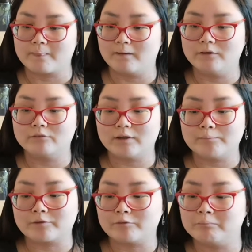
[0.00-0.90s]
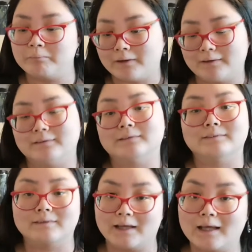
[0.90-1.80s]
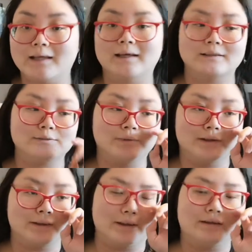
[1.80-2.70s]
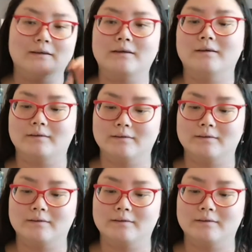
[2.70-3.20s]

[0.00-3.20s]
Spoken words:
in November, but it has been like